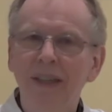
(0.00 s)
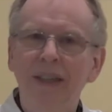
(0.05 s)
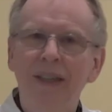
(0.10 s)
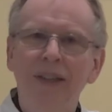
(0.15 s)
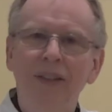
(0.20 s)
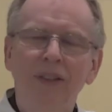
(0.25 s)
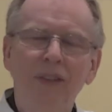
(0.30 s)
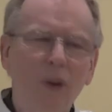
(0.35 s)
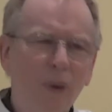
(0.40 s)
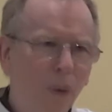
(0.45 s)

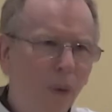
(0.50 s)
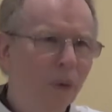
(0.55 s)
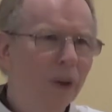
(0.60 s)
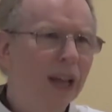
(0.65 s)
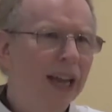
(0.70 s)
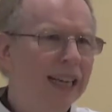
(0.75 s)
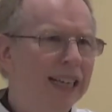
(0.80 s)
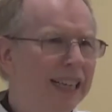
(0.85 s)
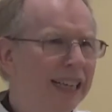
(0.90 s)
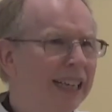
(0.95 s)
The whole
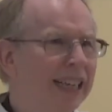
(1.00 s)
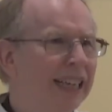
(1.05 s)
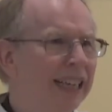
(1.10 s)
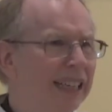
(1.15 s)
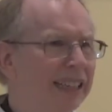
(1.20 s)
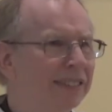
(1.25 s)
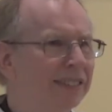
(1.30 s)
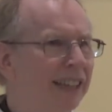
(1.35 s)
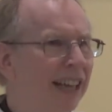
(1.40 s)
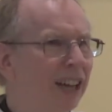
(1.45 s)
idea
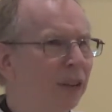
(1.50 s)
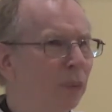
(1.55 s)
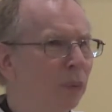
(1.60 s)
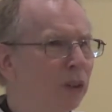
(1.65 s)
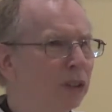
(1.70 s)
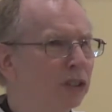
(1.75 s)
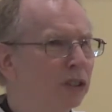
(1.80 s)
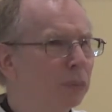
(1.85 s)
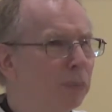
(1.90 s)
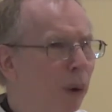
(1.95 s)
is that
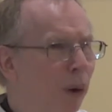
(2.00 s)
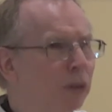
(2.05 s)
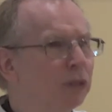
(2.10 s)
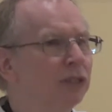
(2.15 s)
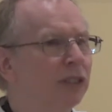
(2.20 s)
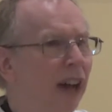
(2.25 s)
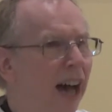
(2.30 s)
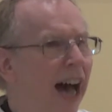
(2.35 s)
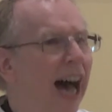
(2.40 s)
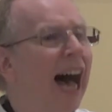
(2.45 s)
we're supposed
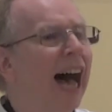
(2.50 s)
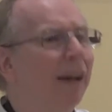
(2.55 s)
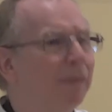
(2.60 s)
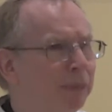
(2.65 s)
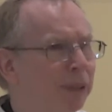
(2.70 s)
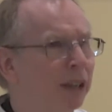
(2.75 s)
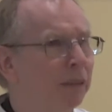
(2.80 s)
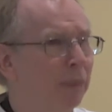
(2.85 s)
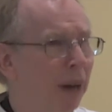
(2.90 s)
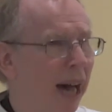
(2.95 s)
to
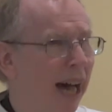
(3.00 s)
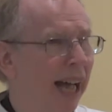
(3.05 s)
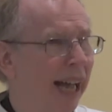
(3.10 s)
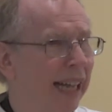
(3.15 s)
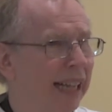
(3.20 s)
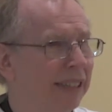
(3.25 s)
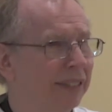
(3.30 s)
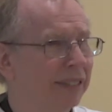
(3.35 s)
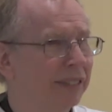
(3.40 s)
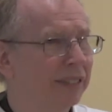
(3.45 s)

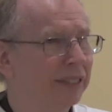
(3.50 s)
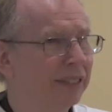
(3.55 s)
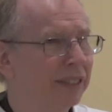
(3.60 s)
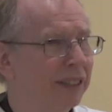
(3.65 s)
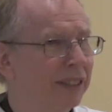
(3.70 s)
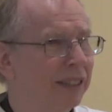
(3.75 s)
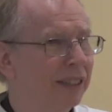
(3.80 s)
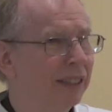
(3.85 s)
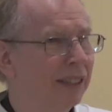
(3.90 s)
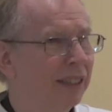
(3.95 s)
optimize.
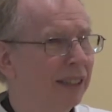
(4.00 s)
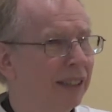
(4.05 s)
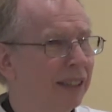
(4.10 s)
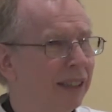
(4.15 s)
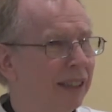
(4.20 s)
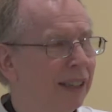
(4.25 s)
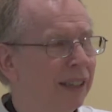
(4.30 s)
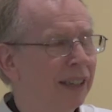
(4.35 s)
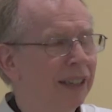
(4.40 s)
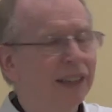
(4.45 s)

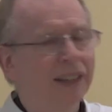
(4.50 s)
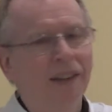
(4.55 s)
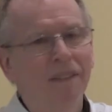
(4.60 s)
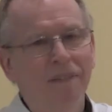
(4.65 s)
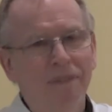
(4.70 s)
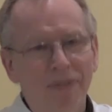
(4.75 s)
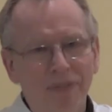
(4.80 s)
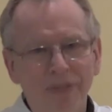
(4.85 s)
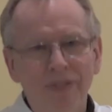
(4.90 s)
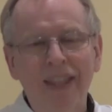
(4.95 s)

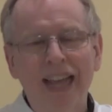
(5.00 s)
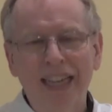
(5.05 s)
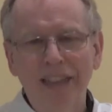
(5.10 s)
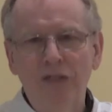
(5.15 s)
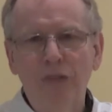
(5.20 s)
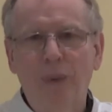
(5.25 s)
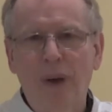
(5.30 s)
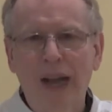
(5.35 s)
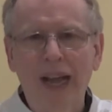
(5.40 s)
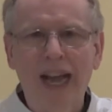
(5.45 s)

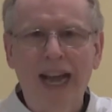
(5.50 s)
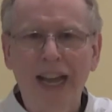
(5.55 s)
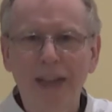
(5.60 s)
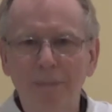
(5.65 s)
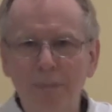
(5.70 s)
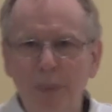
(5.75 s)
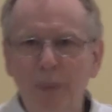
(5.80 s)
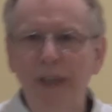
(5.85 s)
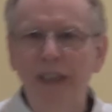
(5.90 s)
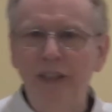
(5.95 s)
That's why I
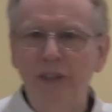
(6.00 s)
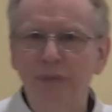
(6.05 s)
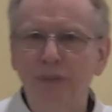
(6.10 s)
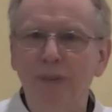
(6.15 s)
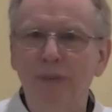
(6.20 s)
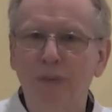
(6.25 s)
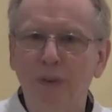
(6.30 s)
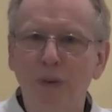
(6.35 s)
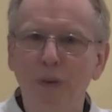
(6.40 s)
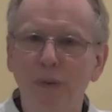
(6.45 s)
preach for
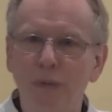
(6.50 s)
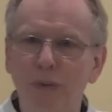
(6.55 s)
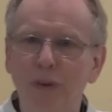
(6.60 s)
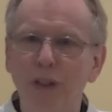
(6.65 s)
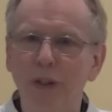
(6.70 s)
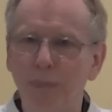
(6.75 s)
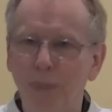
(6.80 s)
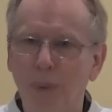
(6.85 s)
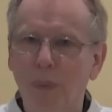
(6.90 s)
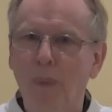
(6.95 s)
food for
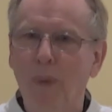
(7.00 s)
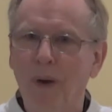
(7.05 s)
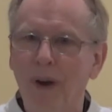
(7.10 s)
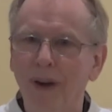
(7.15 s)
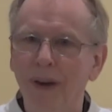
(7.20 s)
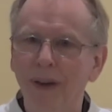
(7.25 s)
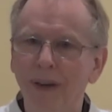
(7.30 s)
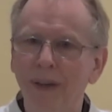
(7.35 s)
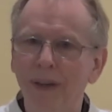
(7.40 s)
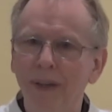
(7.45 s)
the
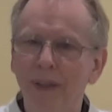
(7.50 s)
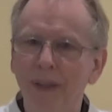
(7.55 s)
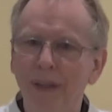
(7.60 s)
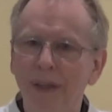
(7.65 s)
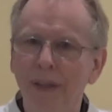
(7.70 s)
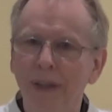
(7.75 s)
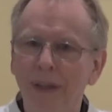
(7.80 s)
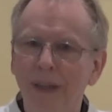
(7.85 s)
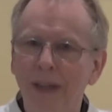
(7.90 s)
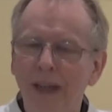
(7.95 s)
poor,
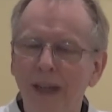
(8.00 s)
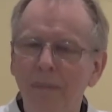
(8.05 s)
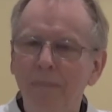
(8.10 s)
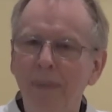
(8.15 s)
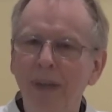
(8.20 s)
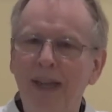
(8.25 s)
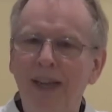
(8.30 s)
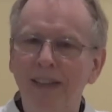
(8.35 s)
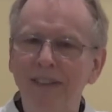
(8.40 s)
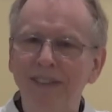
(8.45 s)

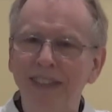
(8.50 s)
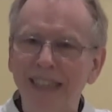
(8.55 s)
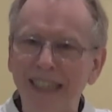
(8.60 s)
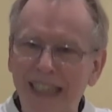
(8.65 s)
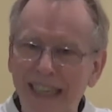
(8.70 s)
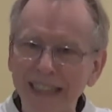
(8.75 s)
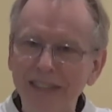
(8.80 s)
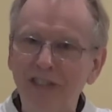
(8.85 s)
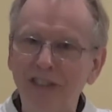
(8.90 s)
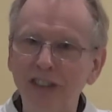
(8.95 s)
because it
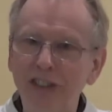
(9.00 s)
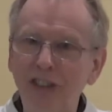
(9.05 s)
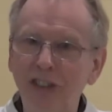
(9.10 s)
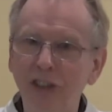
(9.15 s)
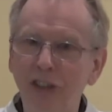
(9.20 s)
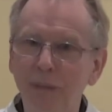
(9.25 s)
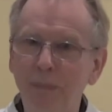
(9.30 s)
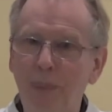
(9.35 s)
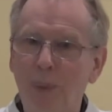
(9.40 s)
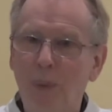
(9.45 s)
gets it to
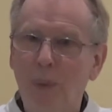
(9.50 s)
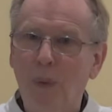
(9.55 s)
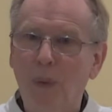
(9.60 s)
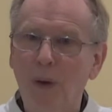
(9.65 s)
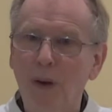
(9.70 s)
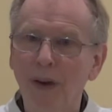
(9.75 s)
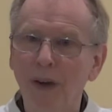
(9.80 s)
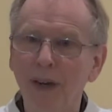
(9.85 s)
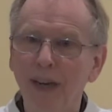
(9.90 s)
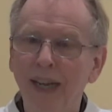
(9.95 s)
the
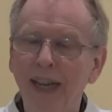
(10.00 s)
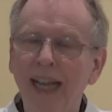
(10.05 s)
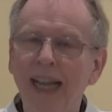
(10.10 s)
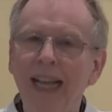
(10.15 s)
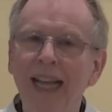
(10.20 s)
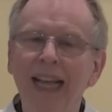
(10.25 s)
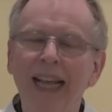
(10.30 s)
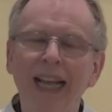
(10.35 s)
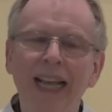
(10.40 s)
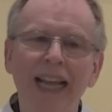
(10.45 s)
poor
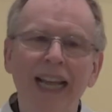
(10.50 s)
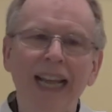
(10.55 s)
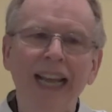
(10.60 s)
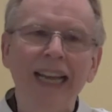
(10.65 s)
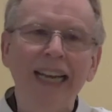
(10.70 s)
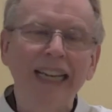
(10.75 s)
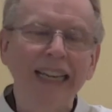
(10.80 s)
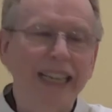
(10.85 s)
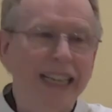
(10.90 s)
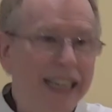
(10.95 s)

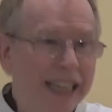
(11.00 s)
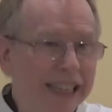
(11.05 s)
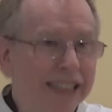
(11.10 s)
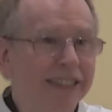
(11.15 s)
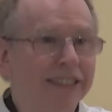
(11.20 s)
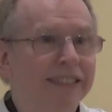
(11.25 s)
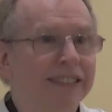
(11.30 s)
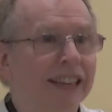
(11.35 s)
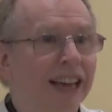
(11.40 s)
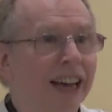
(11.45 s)
and it
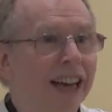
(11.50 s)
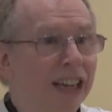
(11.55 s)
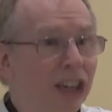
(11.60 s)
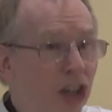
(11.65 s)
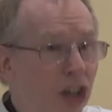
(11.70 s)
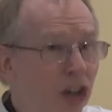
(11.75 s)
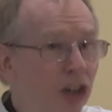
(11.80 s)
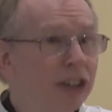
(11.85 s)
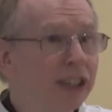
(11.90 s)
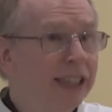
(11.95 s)
gets a
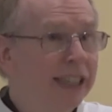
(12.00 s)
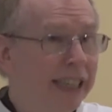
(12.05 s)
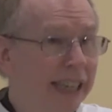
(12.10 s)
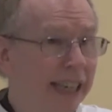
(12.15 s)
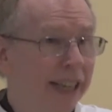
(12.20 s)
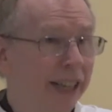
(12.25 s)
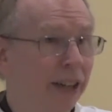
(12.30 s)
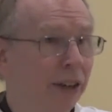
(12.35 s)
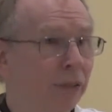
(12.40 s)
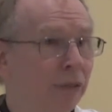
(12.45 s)
good
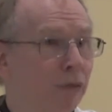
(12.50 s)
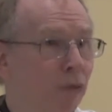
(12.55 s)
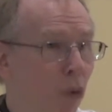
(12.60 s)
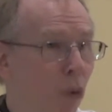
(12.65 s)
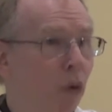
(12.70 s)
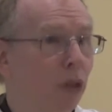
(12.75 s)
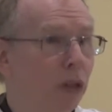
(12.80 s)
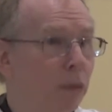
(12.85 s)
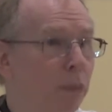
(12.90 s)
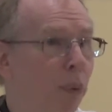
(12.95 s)
deal
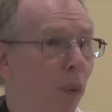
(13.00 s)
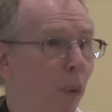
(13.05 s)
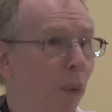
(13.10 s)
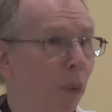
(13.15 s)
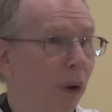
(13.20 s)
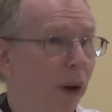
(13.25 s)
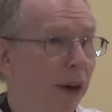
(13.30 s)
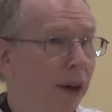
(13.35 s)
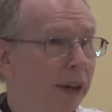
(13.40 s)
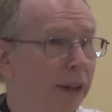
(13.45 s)
for the
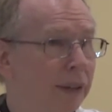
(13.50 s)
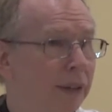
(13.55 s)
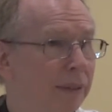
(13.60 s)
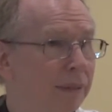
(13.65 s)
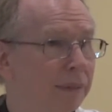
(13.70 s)
poor.